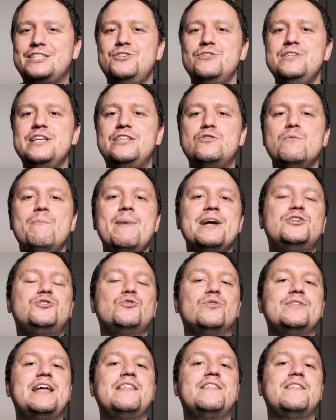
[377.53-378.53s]
you need to make
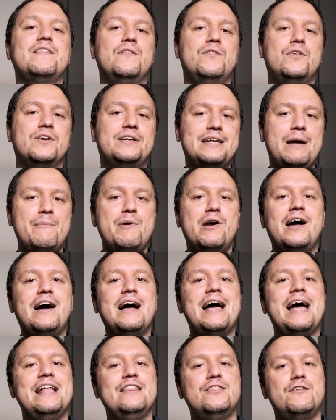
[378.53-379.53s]
sure that the
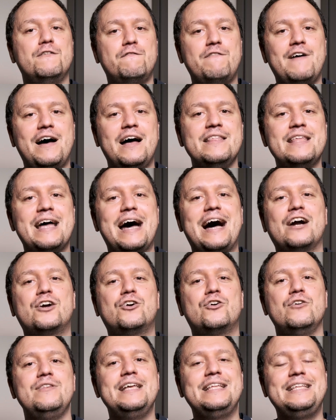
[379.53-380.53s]
camera and the fan are
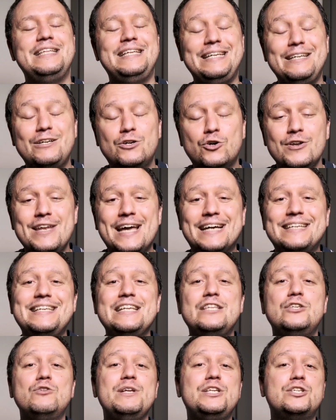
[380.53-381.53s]

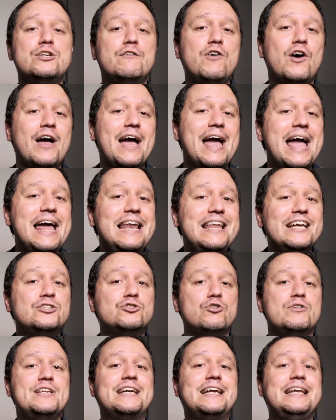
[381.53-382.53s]
connected to each other
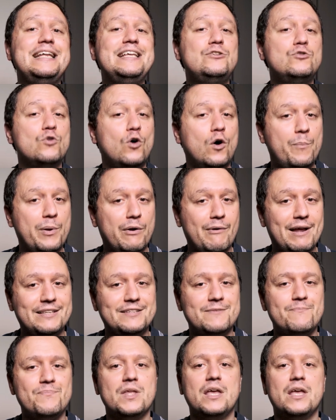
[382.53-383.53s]
electronically to operate.